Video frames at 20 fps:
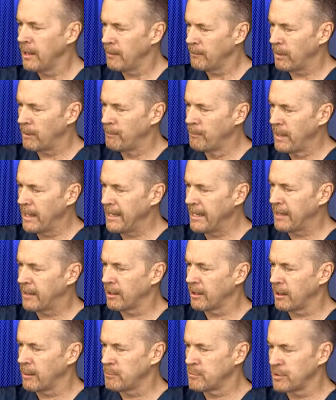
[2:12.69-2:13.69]
but many
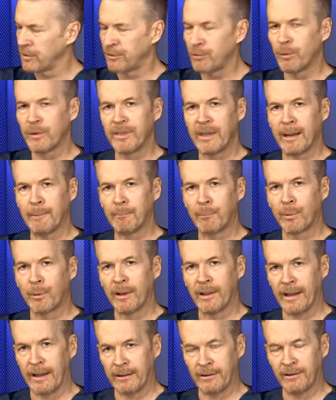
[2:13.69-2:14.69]
come just with
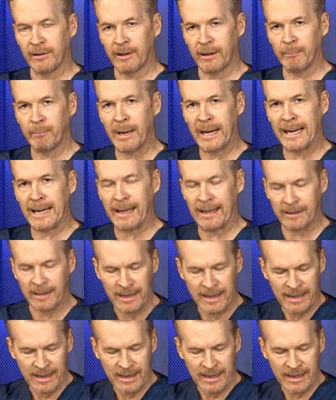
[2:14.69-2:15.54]
that band.